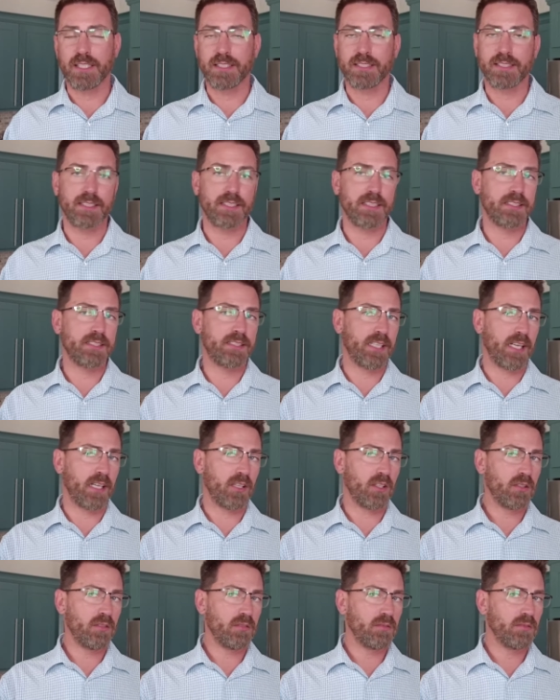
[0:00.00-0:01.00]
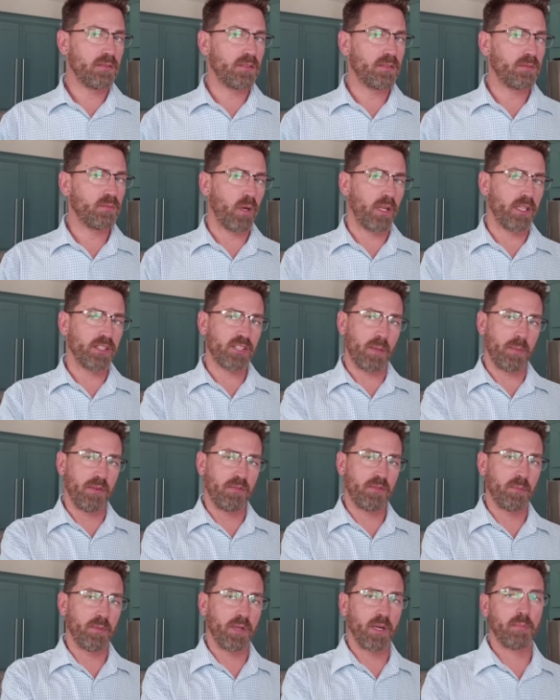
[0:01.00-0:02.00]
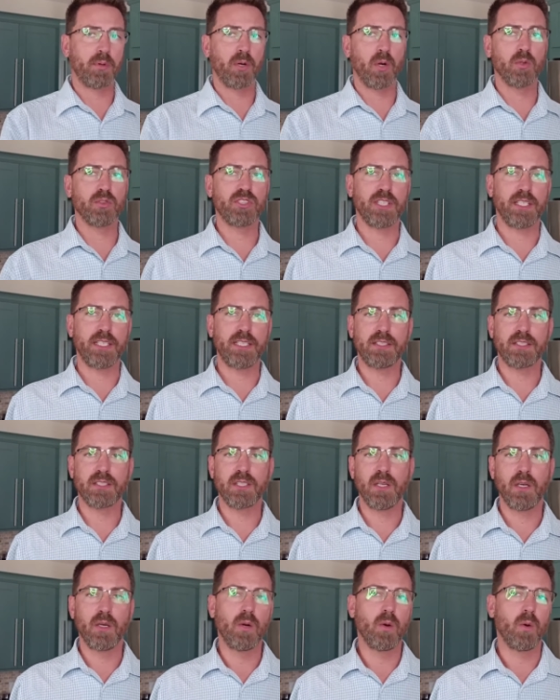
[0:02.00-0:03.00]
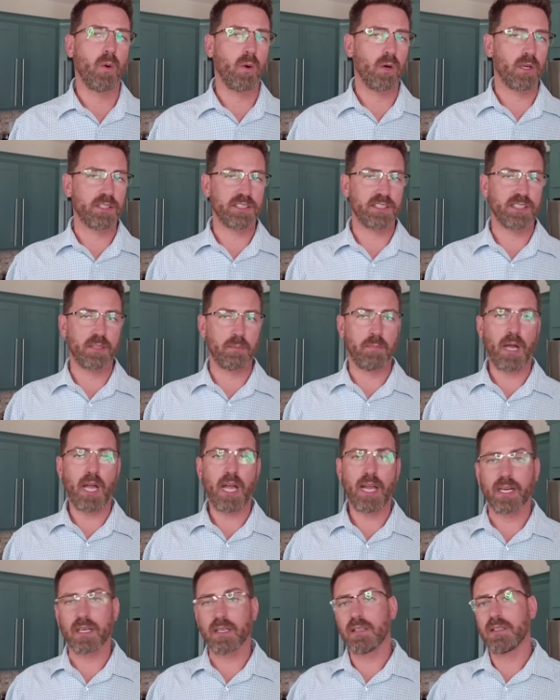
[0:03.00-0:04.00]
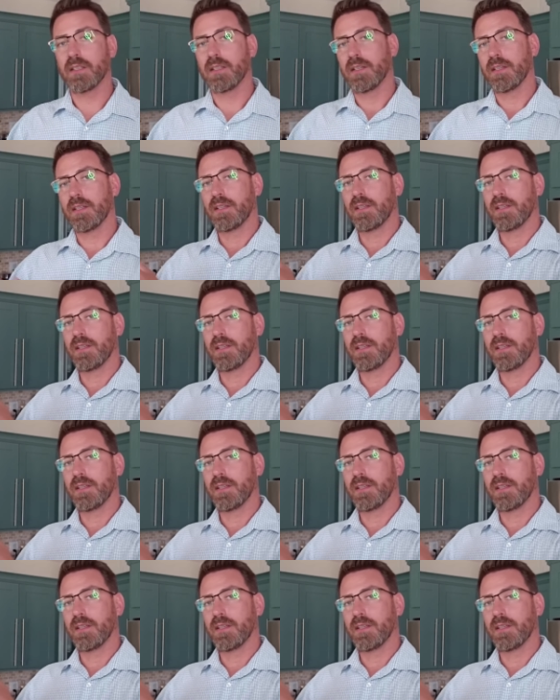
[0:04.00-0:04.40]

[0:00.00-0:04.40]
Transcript: Is it the seller, where it's coming from their proceeds, or is it the buyer